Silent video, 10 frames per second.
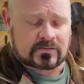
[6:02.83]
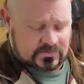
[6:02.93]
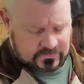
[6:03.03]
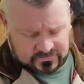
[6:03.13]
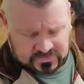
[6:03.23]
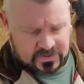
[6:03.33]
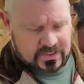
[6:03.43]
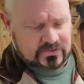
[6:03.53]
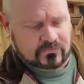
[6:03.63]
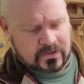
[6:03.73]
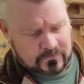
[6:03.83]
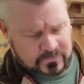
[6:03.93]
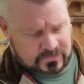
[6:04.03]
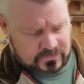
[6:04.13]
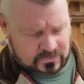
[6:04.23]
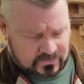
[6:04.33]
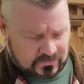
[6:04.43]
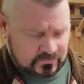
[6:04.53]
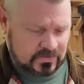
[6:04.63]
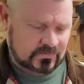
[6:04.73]
It gives you a nice grip, and you know
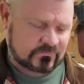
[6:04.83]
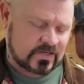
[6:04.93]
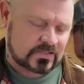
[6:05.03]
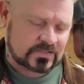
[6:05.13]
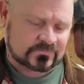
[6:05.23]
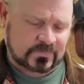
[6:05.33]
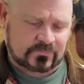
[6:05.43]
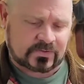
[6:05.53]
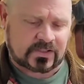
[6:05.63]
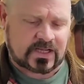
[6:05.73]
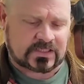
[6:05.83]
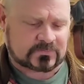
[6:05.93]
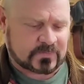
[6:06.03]
it does feel really nice.